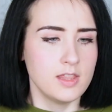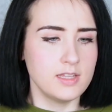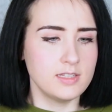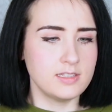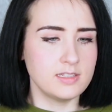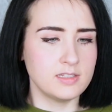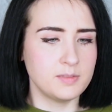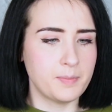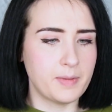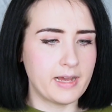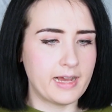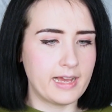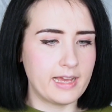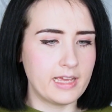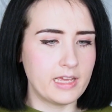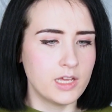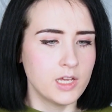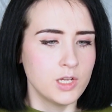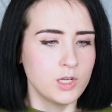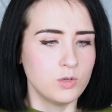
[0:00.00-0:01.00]
This is
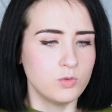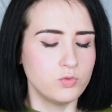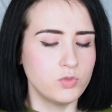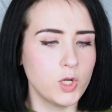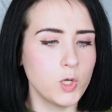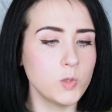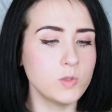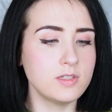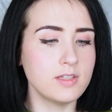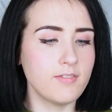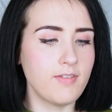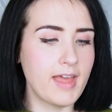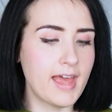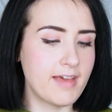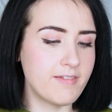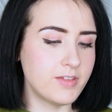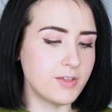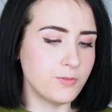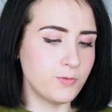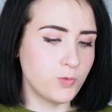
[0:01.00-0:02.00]
by Rose of
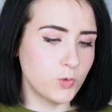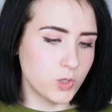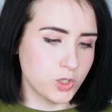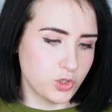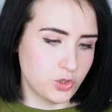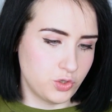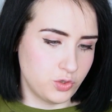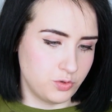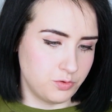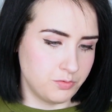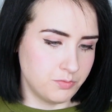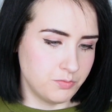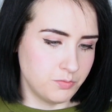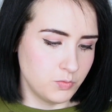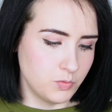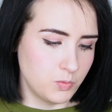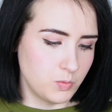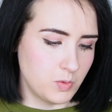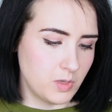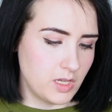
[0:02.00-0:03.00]
Heaven Fortune
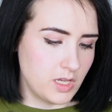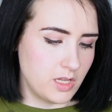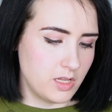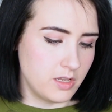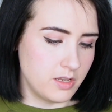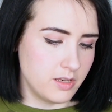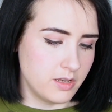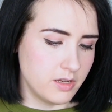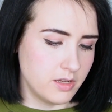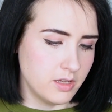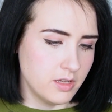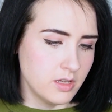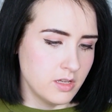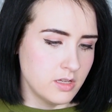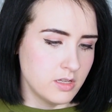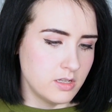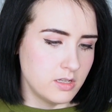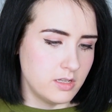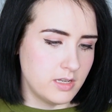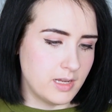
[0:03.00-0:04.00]
in
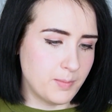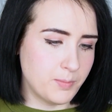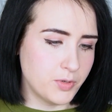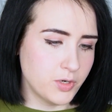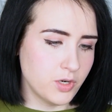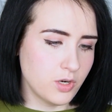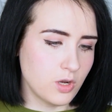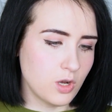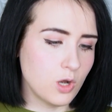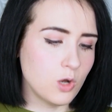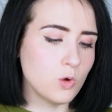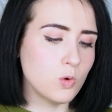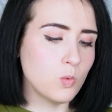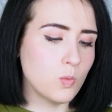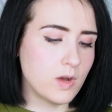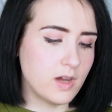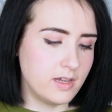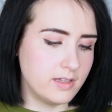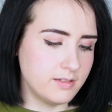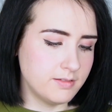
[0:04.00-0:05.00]
number
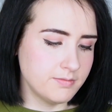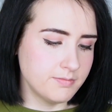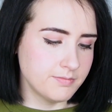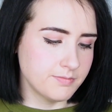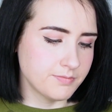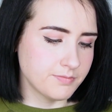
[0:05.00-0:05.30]
01